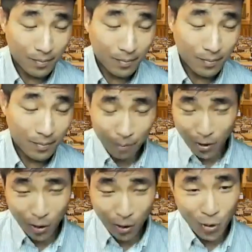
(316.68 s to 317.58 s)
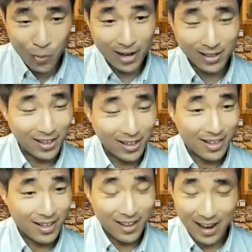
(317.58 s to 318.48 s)
going back to like
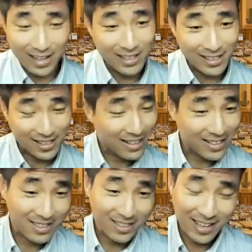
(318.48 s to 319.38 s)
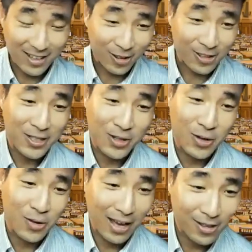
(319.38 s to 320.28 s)
the 80s, 90s, and early
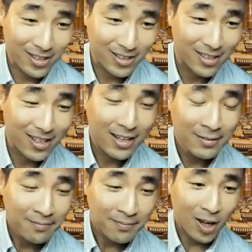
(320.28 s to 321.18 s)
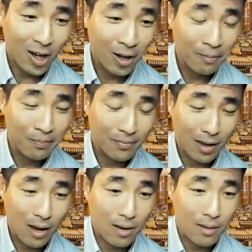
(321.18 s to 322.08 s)
2000s, um,
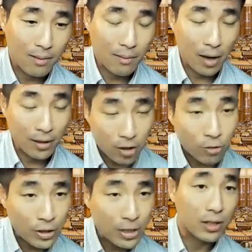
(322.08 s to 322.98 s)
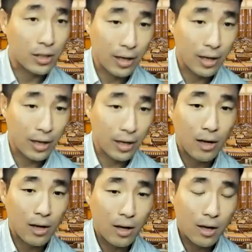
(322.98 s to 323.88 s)
until recently, I think.
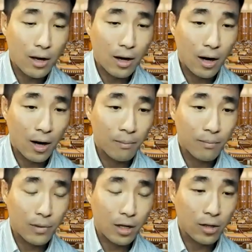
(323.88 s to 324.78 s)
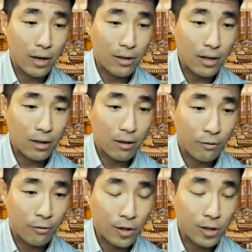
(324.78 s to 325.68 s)
I think the
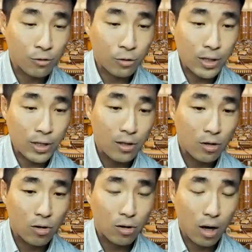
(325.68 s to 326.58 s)
first real